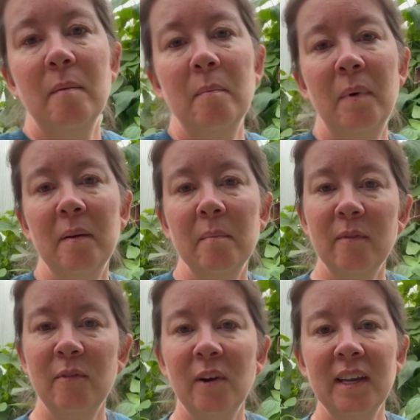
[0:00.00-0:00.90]
But
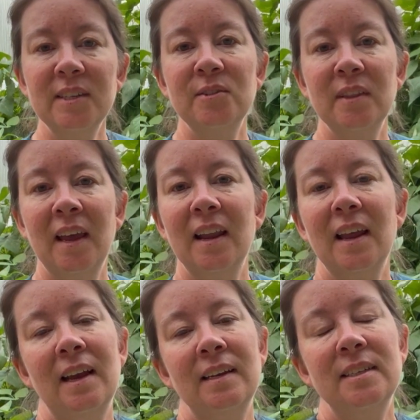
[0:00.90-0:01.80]
before I do that,
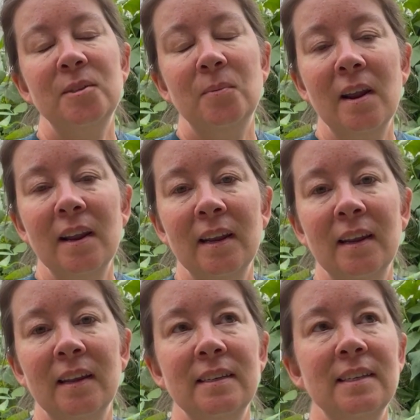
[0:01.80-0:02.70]
I just wanted
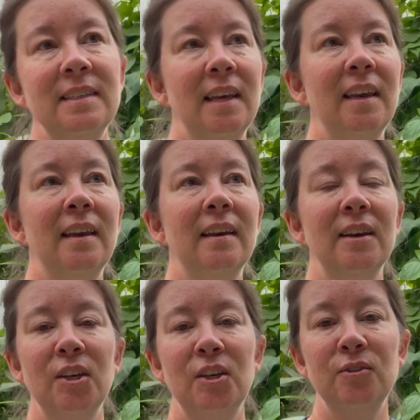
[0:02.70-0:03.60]
to say a
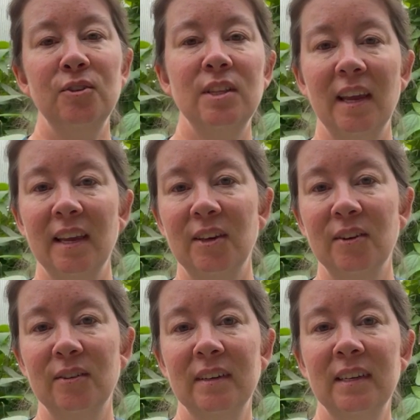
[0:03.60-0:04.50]
huge thank
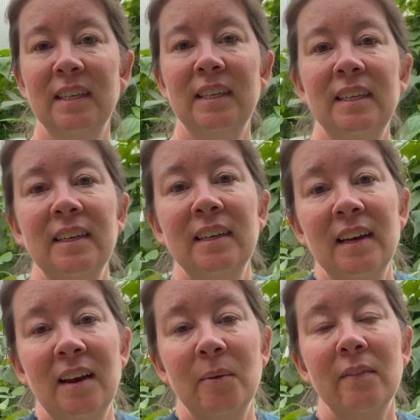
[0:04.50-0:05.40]
you.
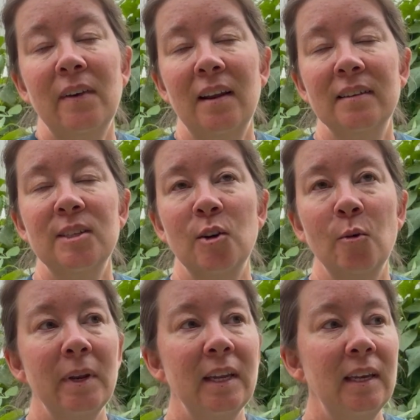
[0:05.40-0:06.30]
We have gotten so
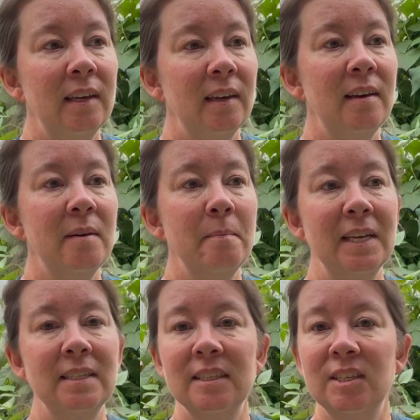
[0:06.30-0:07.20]
many
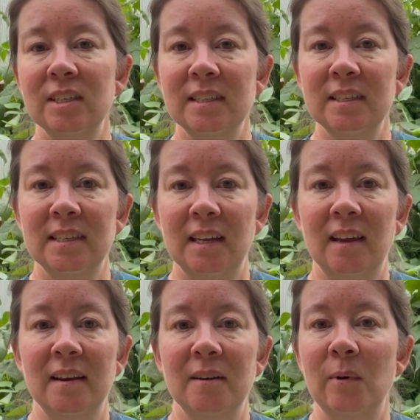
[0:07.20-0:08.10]
messages
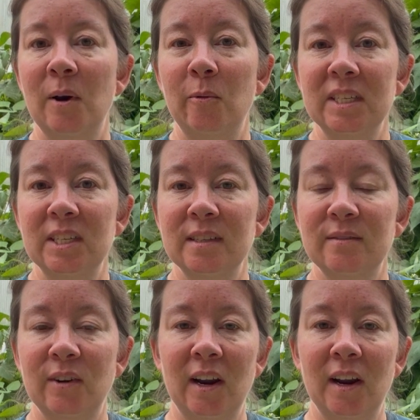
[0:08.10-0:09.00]
and well wishes
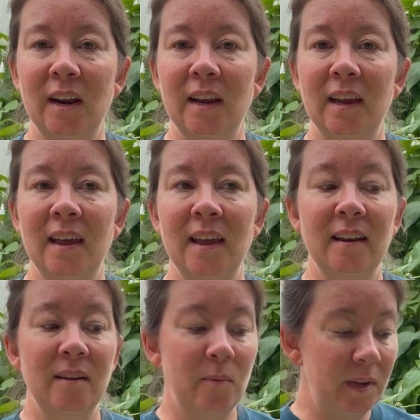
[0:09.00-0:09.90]
for Eric,
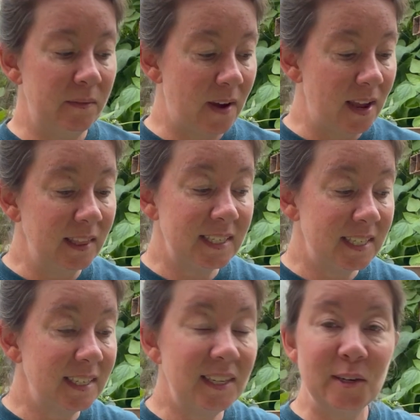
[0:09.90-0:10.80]
and we finally
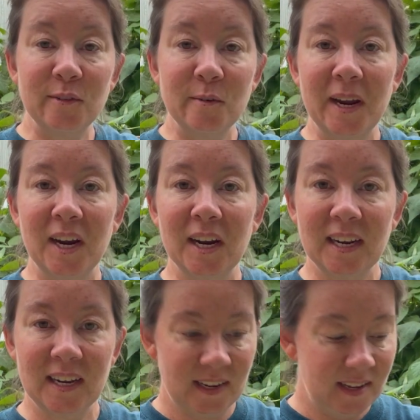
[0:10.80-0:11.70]
did hear from Eric
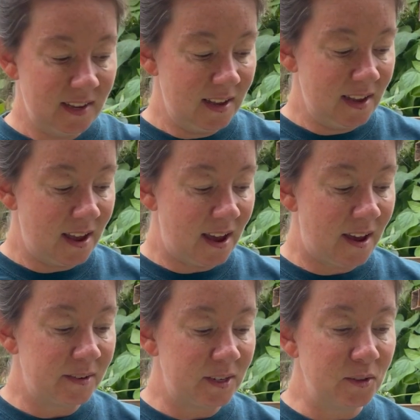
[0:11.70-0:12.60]

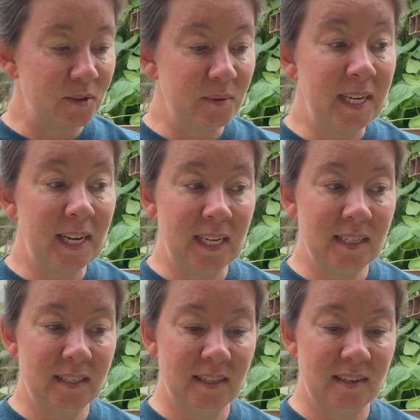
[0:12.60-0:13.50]
after 3
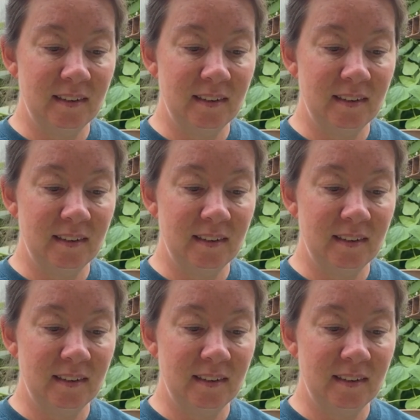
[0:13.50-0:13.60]
days.